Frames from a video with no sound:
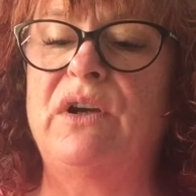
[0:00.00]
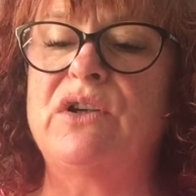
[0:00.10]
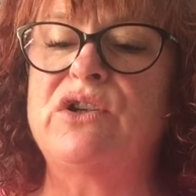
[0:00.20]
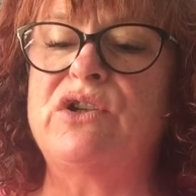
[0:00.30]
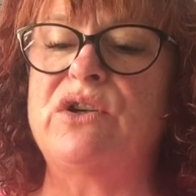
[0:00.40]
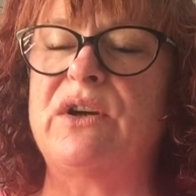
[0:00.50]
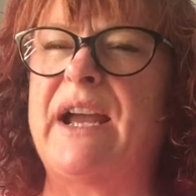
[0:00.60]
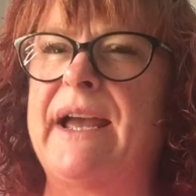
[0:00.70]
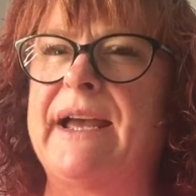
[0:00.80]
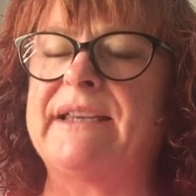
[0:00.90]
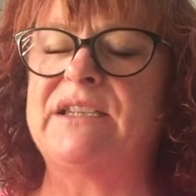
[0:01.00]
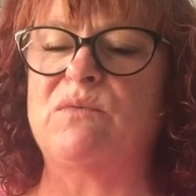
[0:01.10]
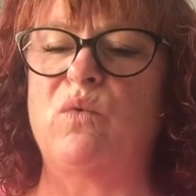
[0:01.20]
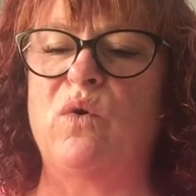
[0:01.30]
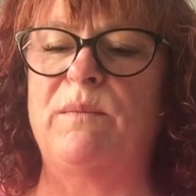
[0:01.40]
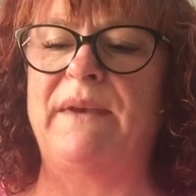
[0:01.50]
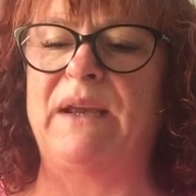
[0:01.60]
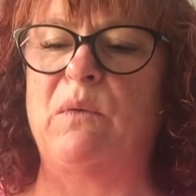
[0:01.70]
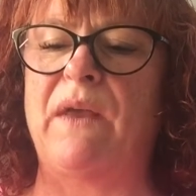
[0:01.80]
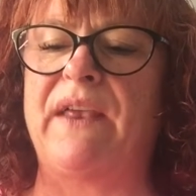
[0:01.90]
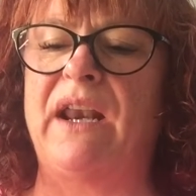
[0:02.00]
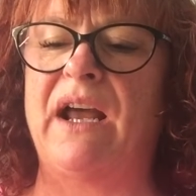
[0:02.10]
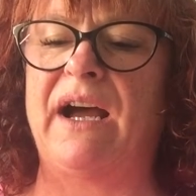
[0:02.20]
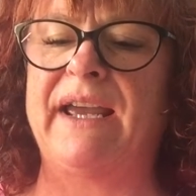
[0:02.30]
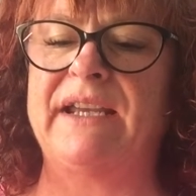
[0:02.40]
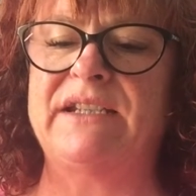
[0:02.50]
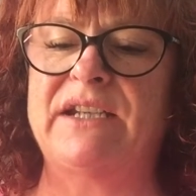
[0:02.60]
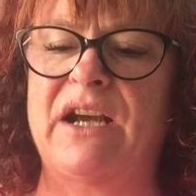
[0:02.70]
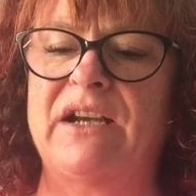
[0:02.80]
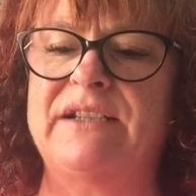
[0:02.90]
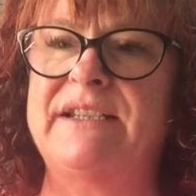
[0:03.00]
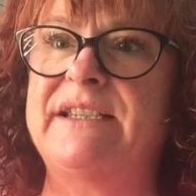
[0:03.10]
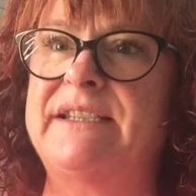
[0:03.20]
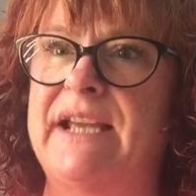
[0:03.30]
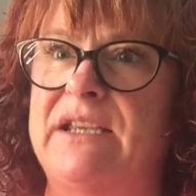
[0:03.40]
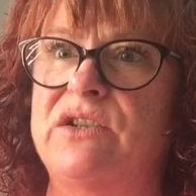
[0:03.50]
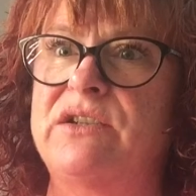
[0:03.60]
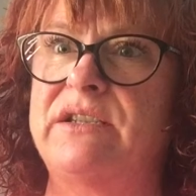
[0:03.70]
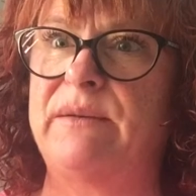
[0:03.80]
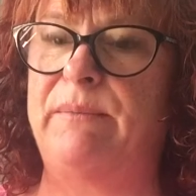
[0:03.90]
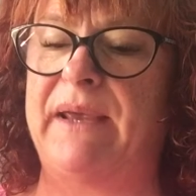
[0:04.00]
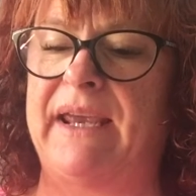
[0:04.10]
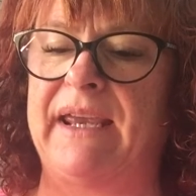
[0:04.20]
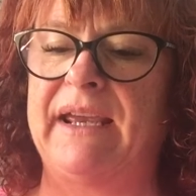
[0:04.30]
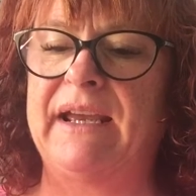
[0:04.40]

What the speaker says: shook hands warmly while the lion turned his attention to me,